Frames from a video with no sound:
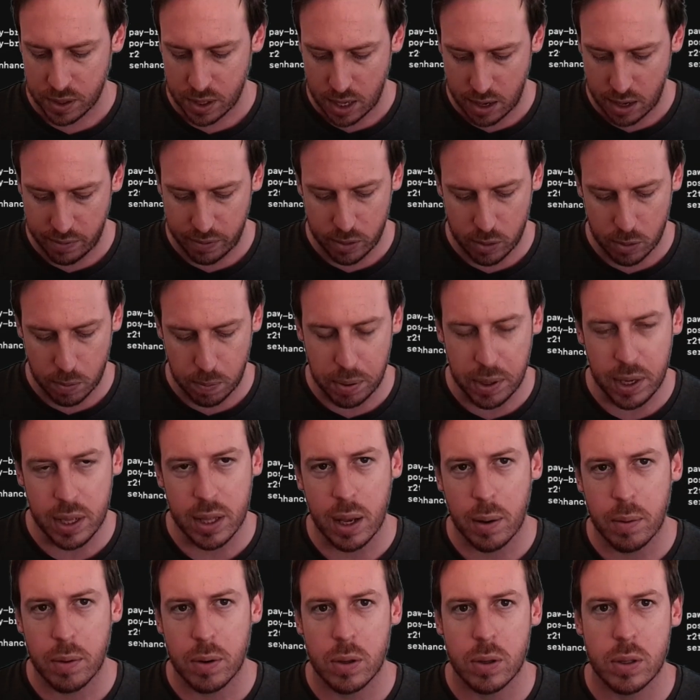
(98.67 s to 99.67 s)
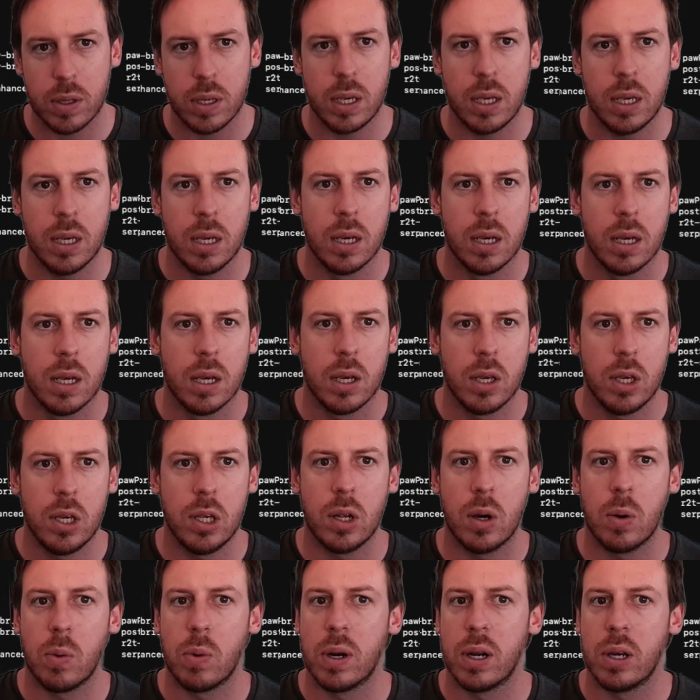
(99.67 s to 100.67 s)
And if you do pwd, you
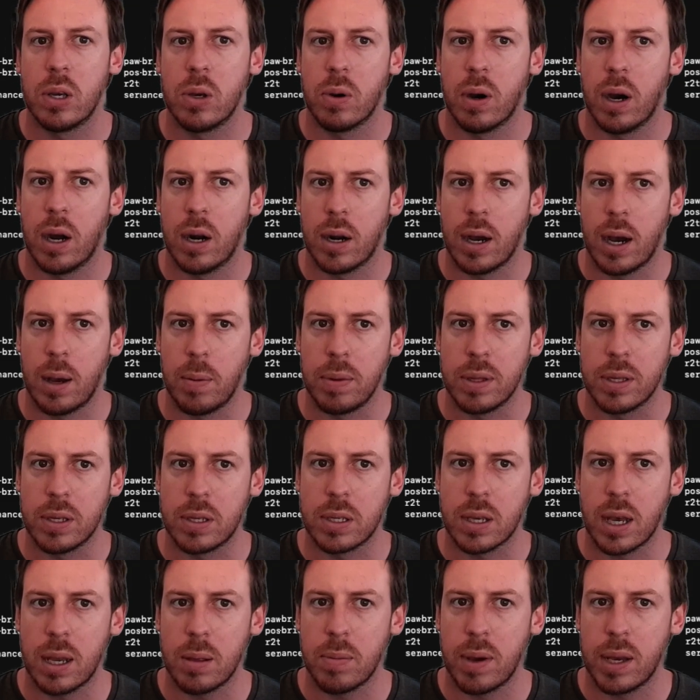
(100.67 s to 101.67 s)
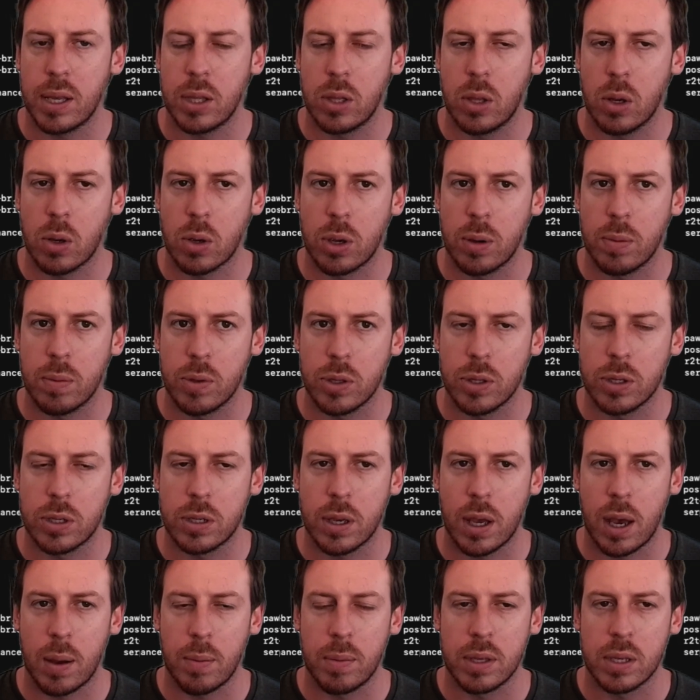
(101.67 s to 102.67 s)
know where you are. I'm inside my documents,
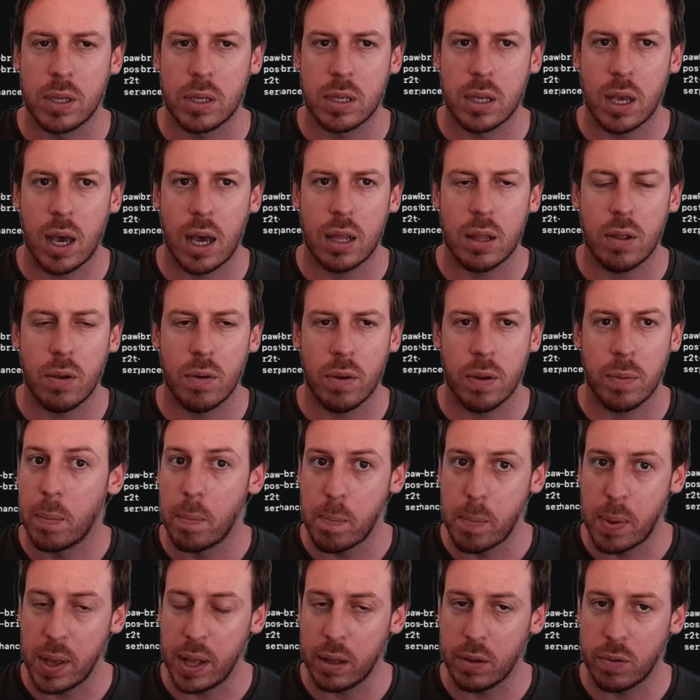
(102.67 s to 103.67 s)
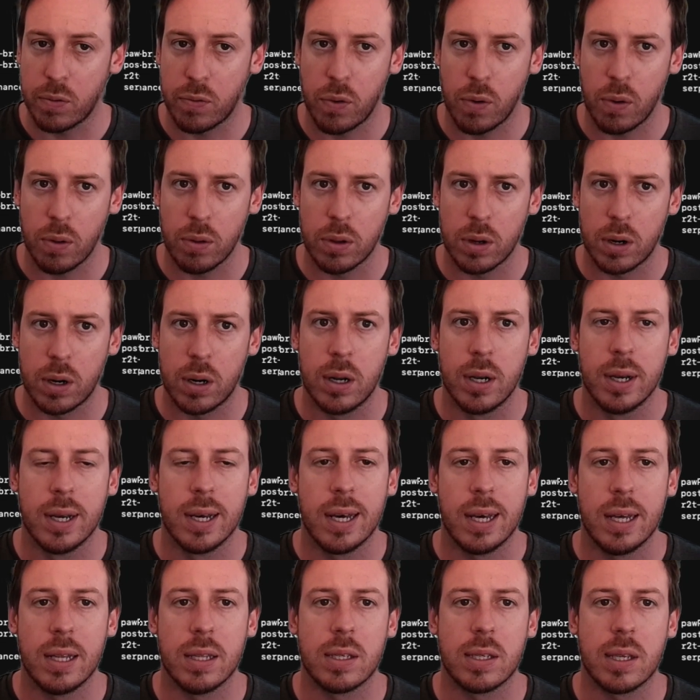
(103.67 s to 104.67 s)
I'm inside the build folder,
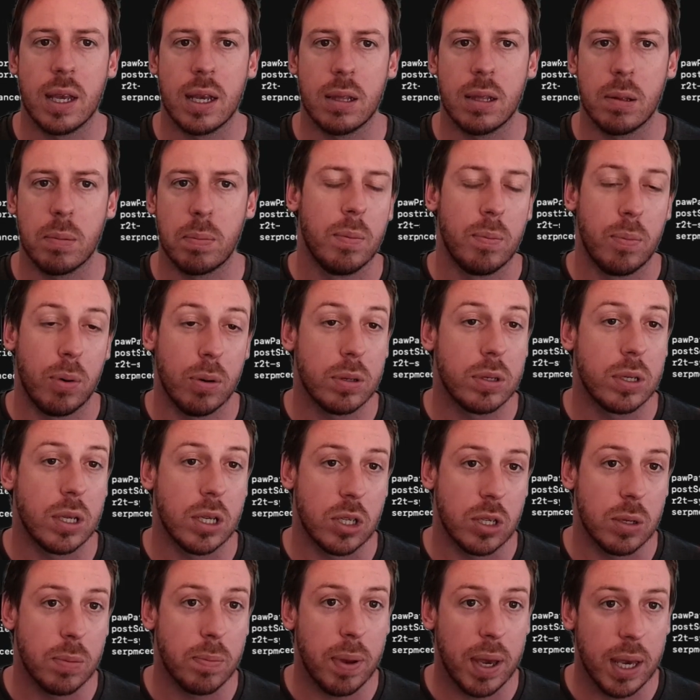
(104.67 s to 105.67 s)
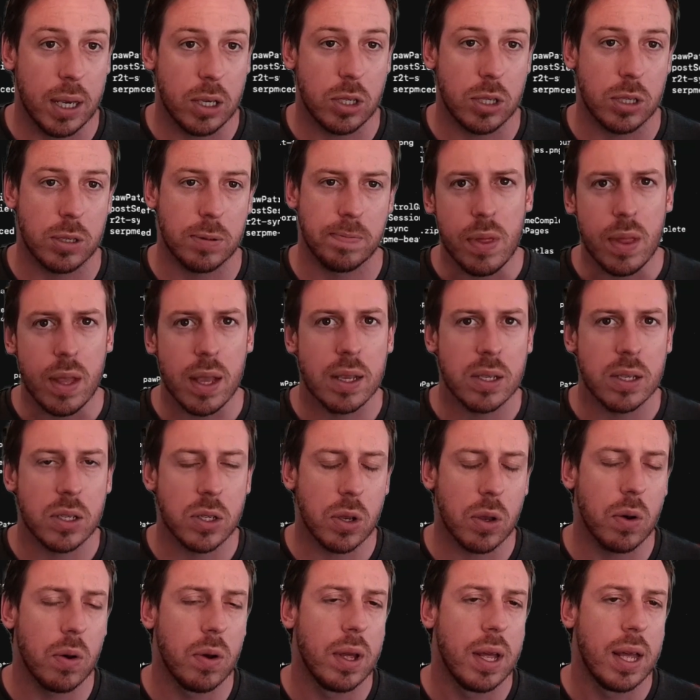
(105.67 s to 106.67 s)
inside the position pages.
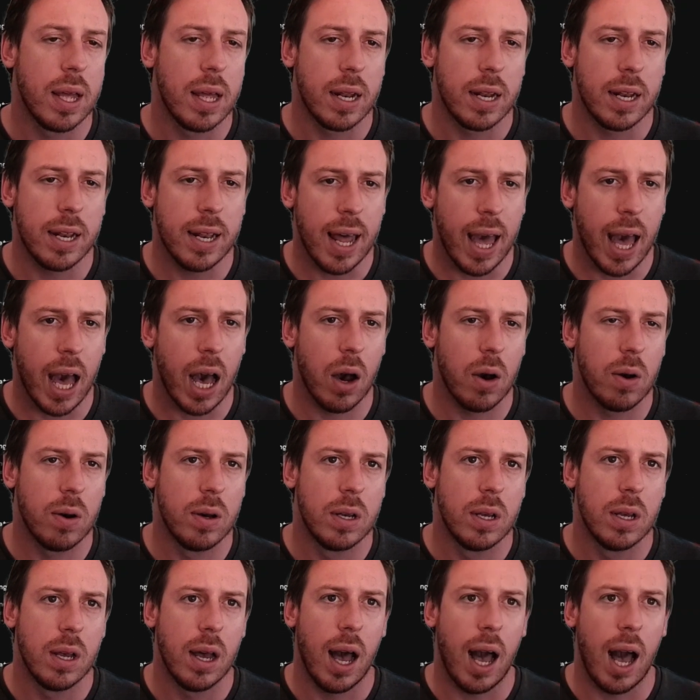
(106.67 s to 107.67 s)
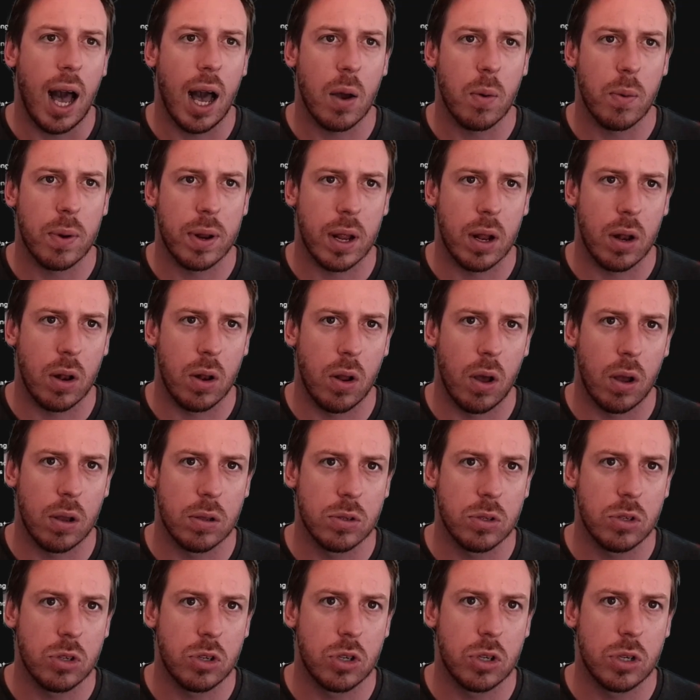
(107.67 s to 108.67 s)
So now I want to
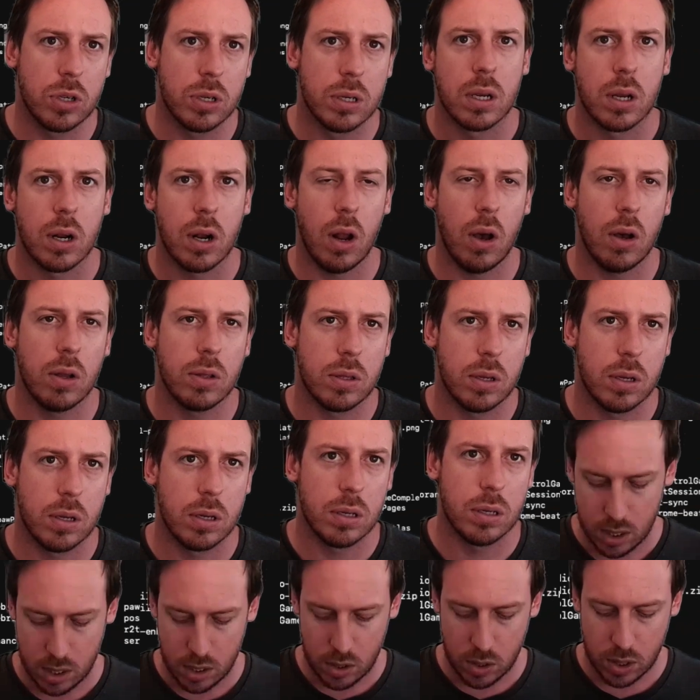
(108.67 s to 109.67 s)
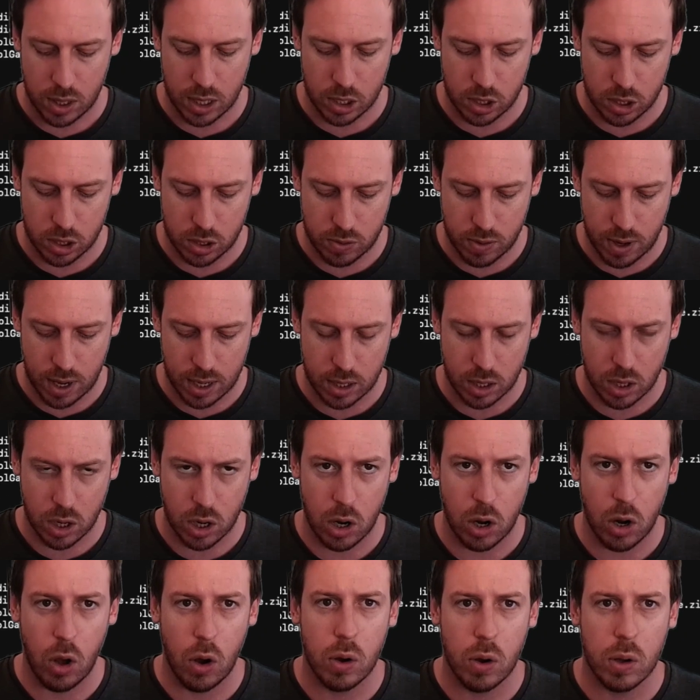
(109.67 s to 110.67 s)
launch Claude. You can just write
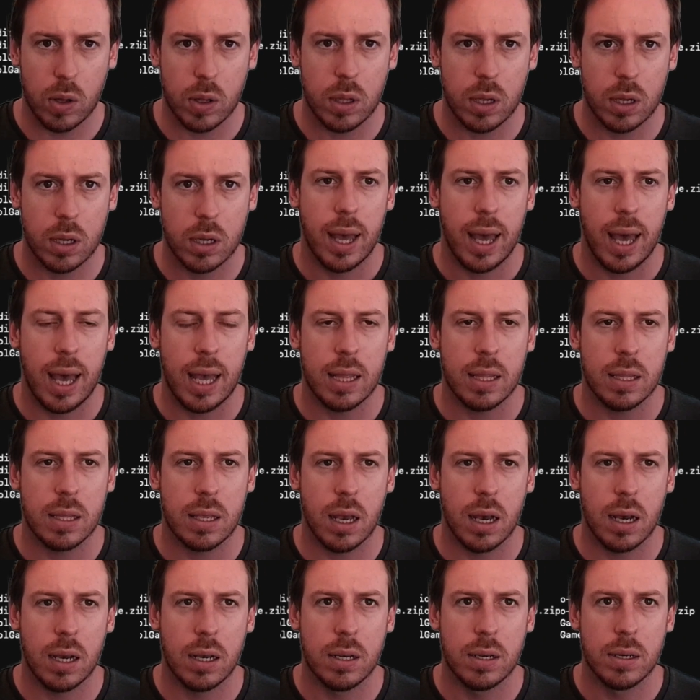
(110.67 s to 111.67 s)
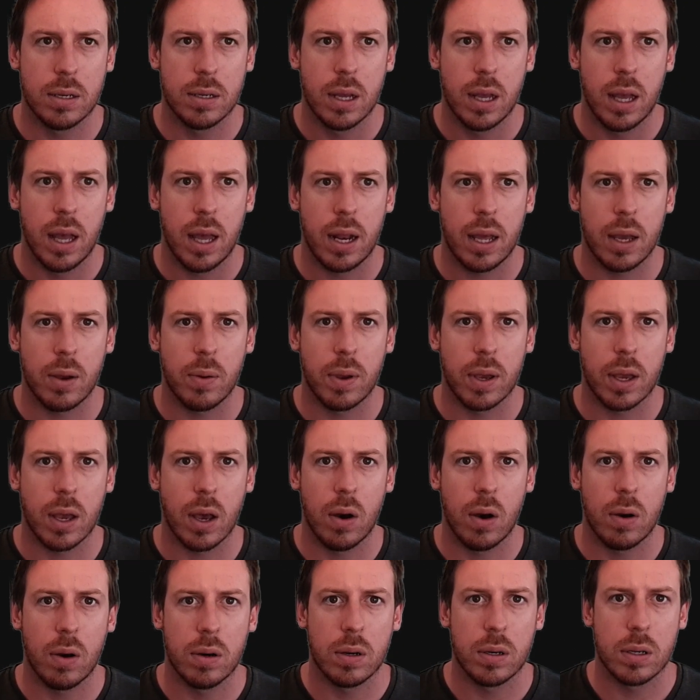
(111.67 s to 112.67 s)
Claude, enter, and here we
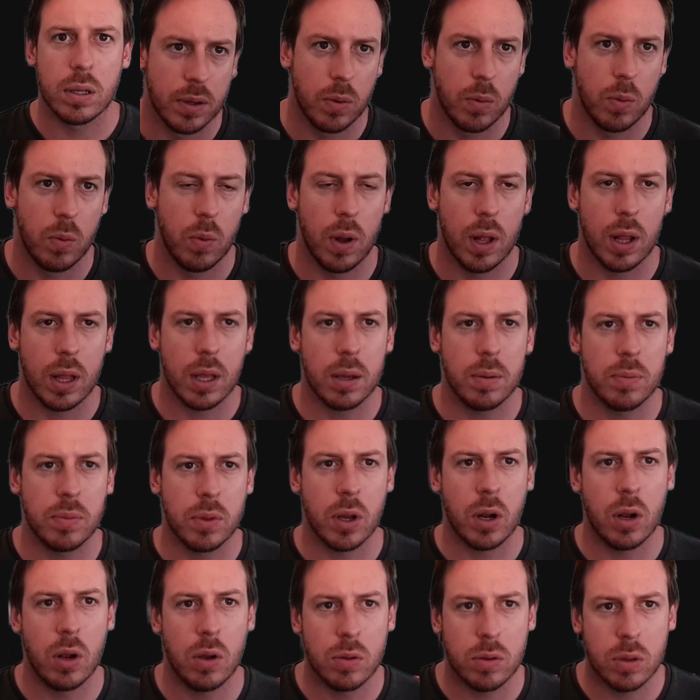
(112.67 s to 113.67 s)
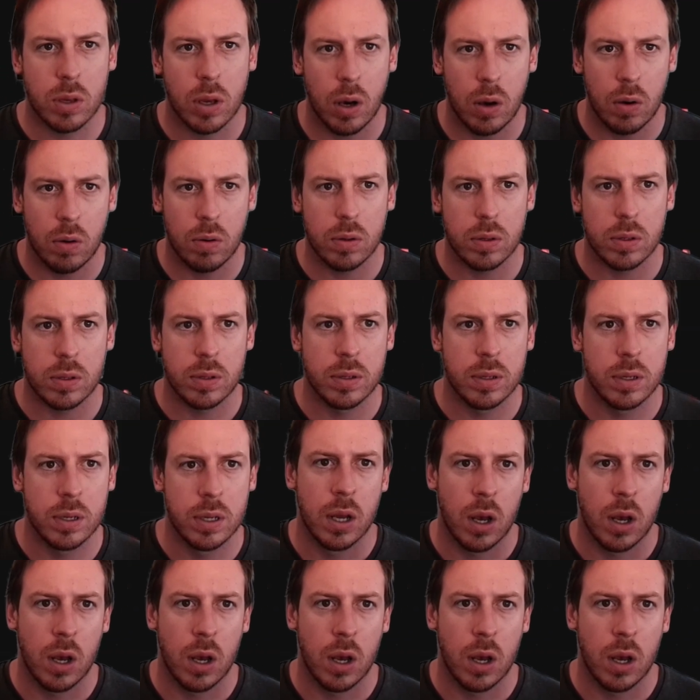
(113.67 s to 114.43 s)
go. Welcome to Claude Code.